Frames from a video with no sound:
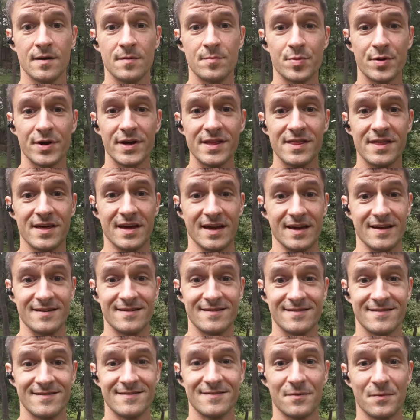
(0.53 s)
Breathing
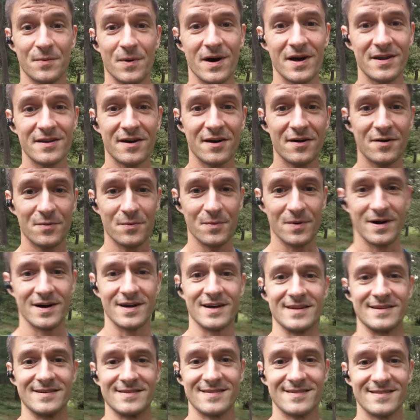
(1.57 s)

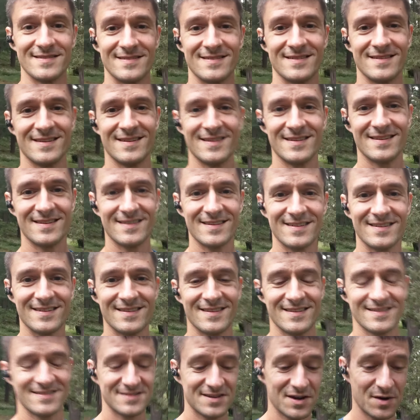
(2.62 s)
101.
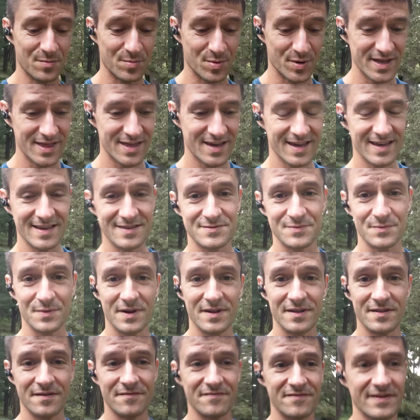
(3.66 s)
So breathing is
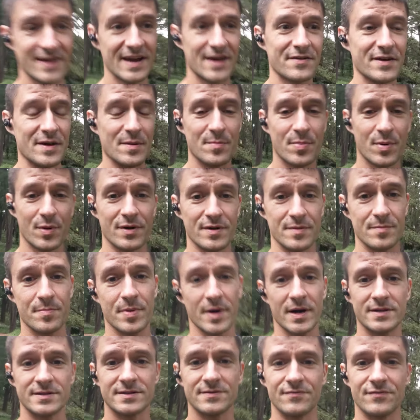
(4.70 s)
one of the very important
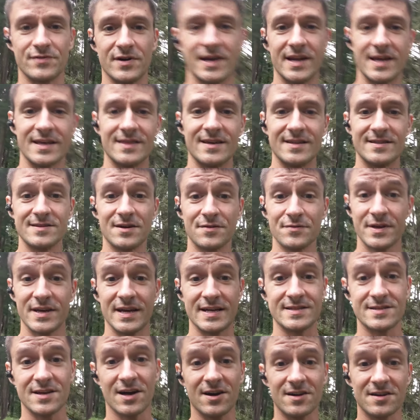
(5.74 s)
parts of running that don't
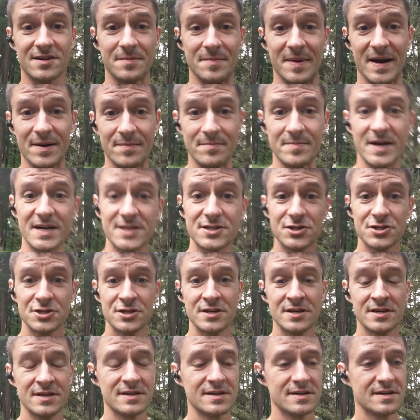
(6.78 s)
get talked about much.
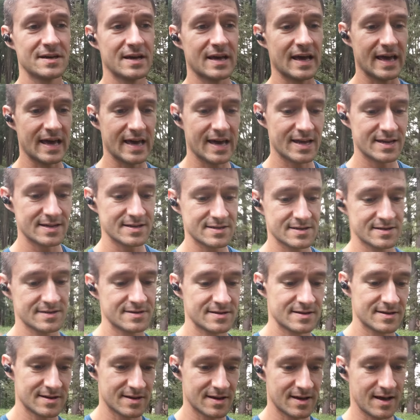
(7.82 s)
And
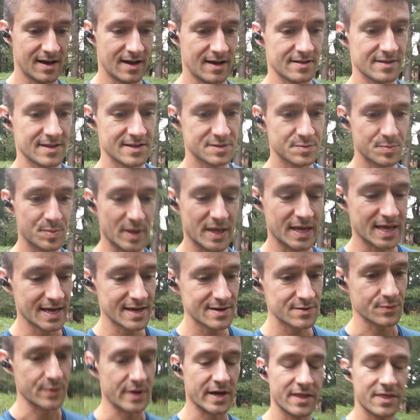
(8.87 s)
let's
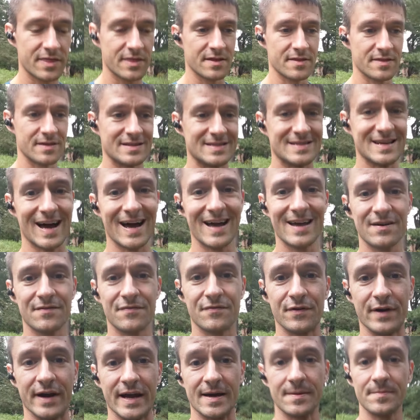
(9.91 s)
begin with the
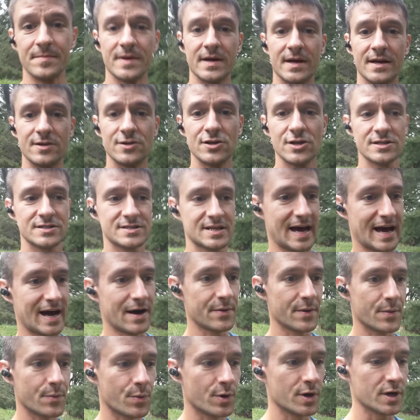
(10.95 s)
diaphragm and just
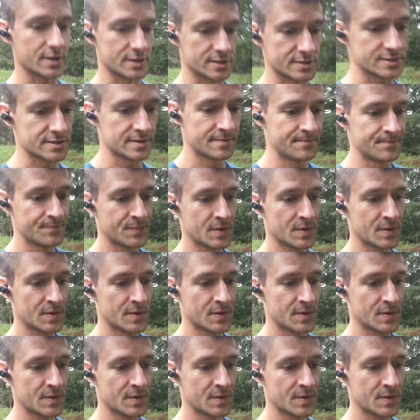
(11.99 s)
how it works.